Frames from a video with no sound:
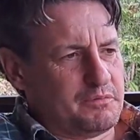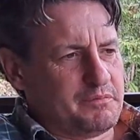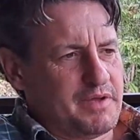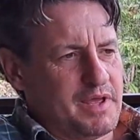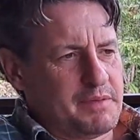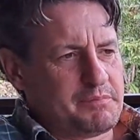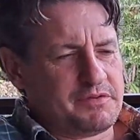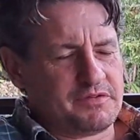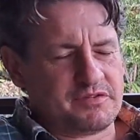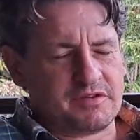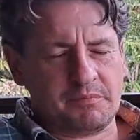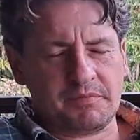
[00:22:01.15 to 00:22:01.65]

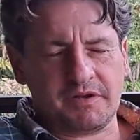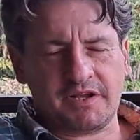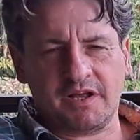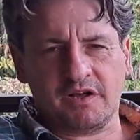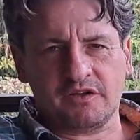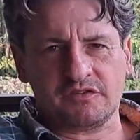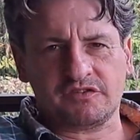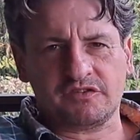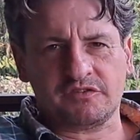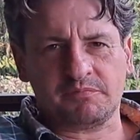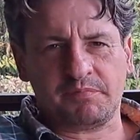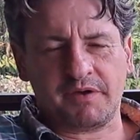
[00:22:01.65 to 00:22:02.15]
maybe somebody
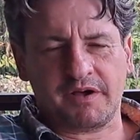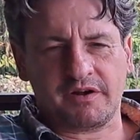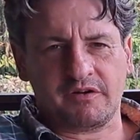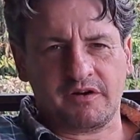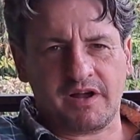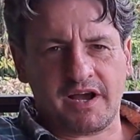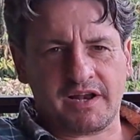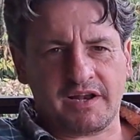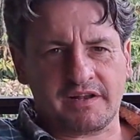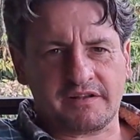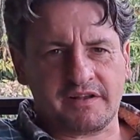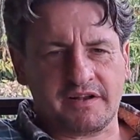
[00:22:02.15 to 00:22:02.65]
else is better
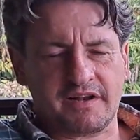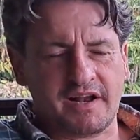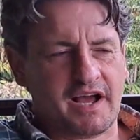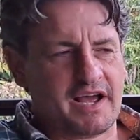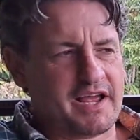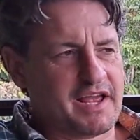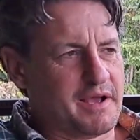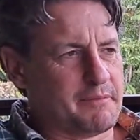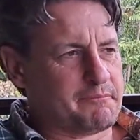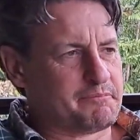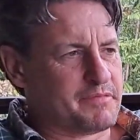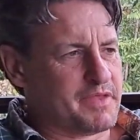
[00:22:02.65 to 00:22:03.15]
at it than
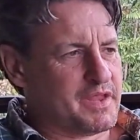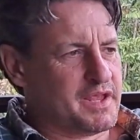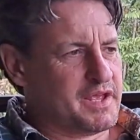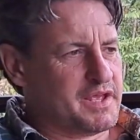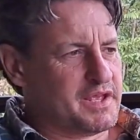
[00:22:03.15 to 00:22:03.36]
I am.